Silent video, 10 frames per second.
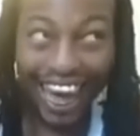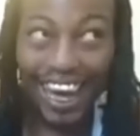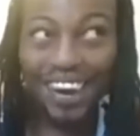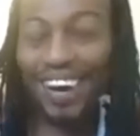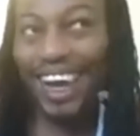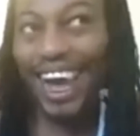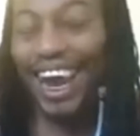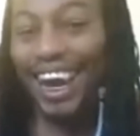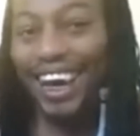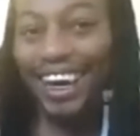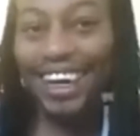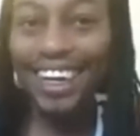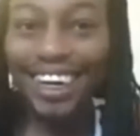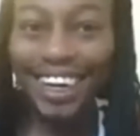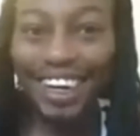I don't care.
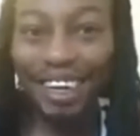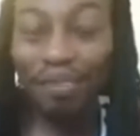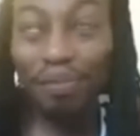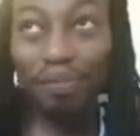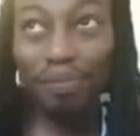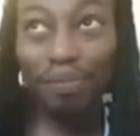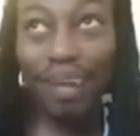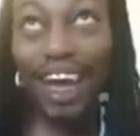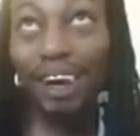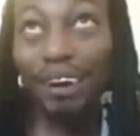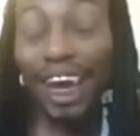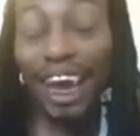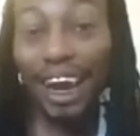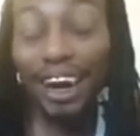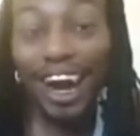I don't
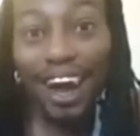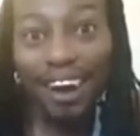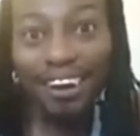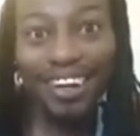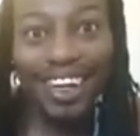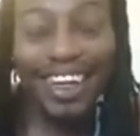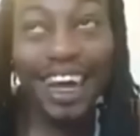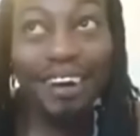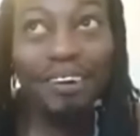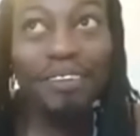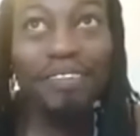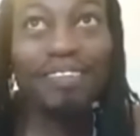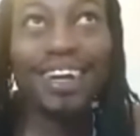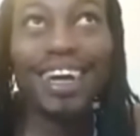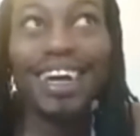care at all. So,
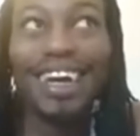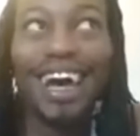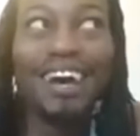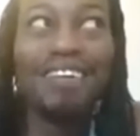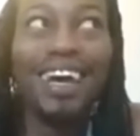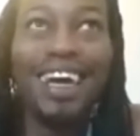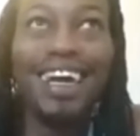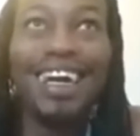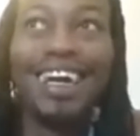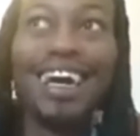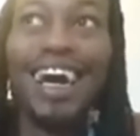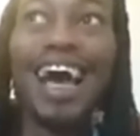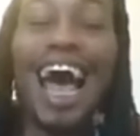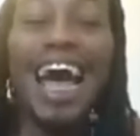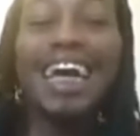I mean,
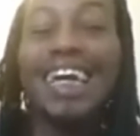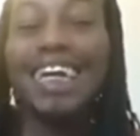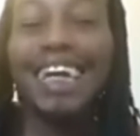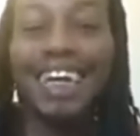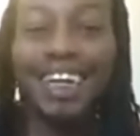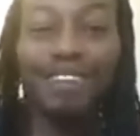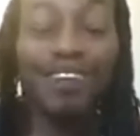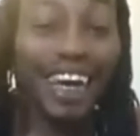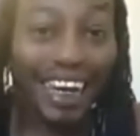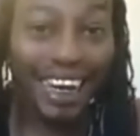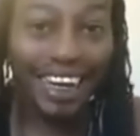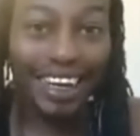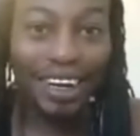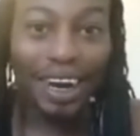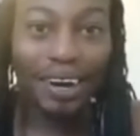I actually think it's funny.
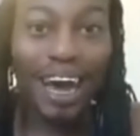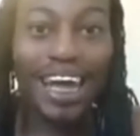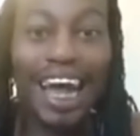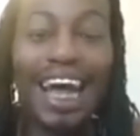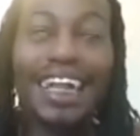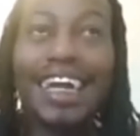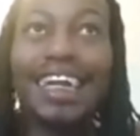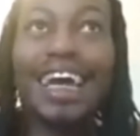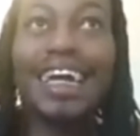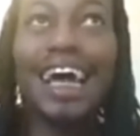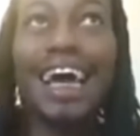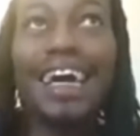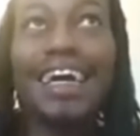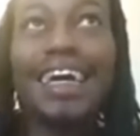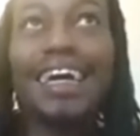You know, I think that,
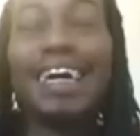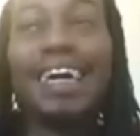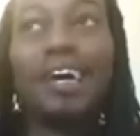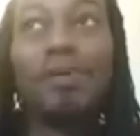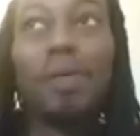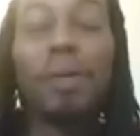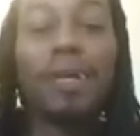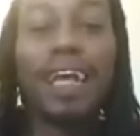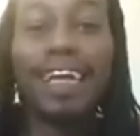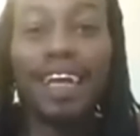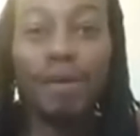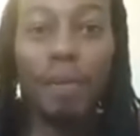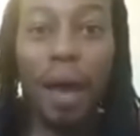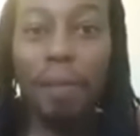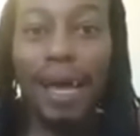like, when people say stuff
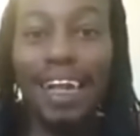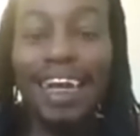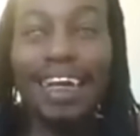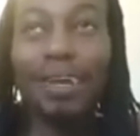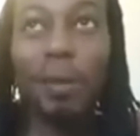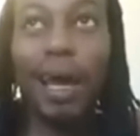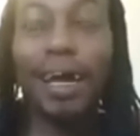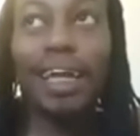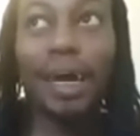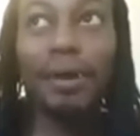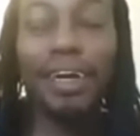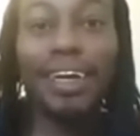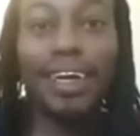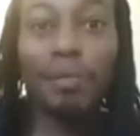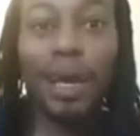about me, I think it's quite
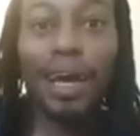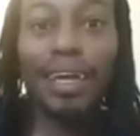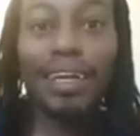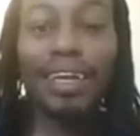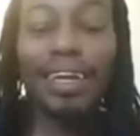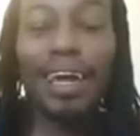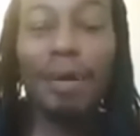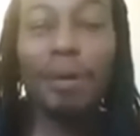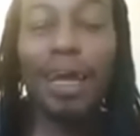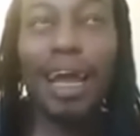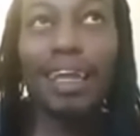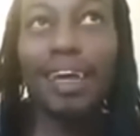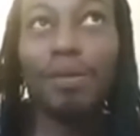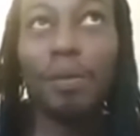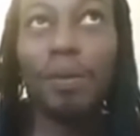hilarious, to be honest. And I mean, I
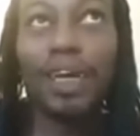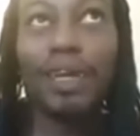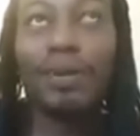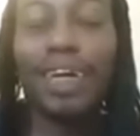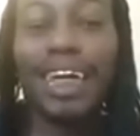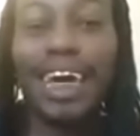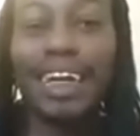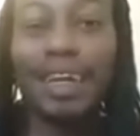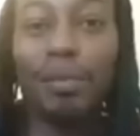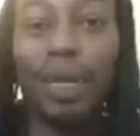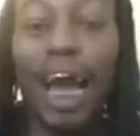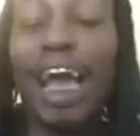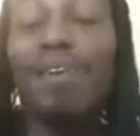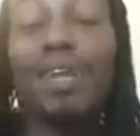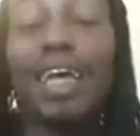love the people that screenshot it to me.
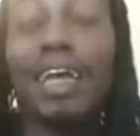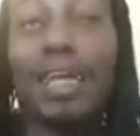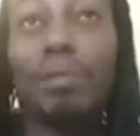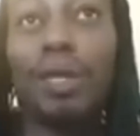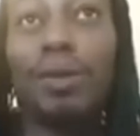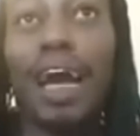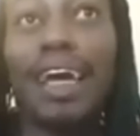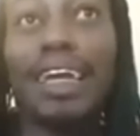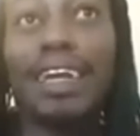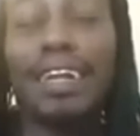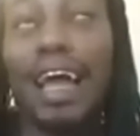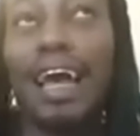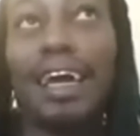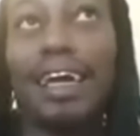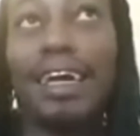I even take some of you guys,
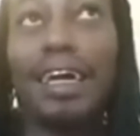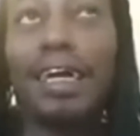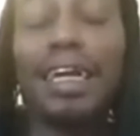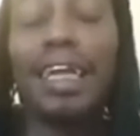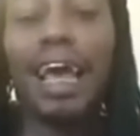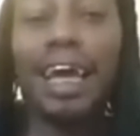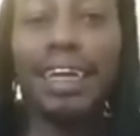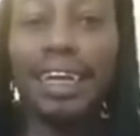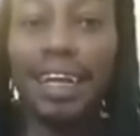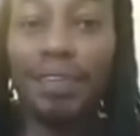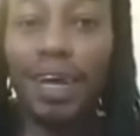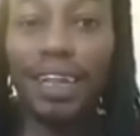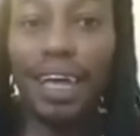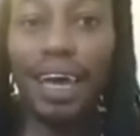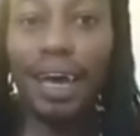like, sayings and stuff
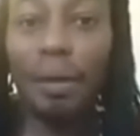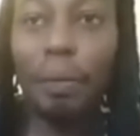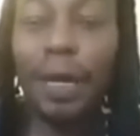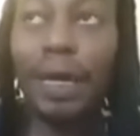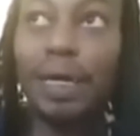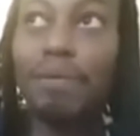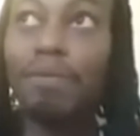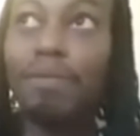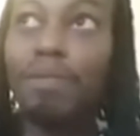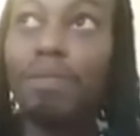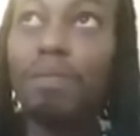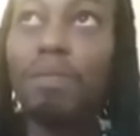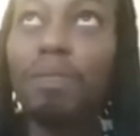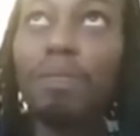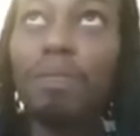like that. But I
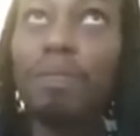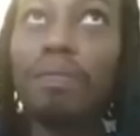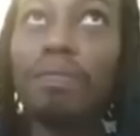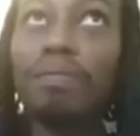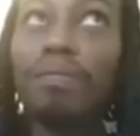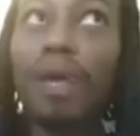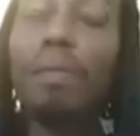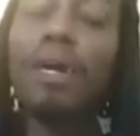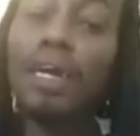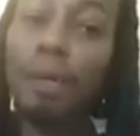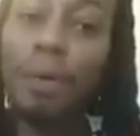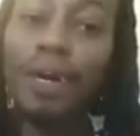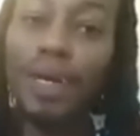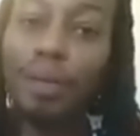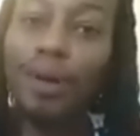want to keep
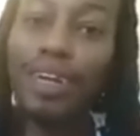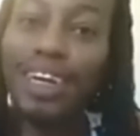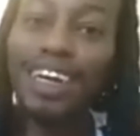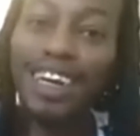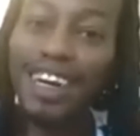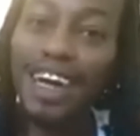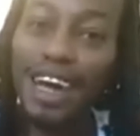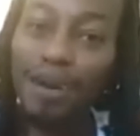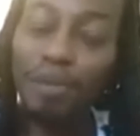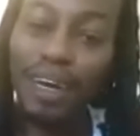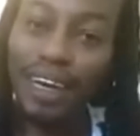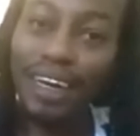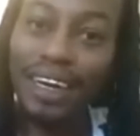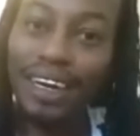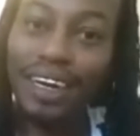on exposing these DL
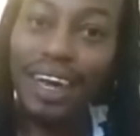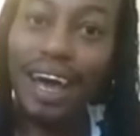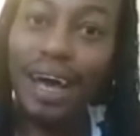men.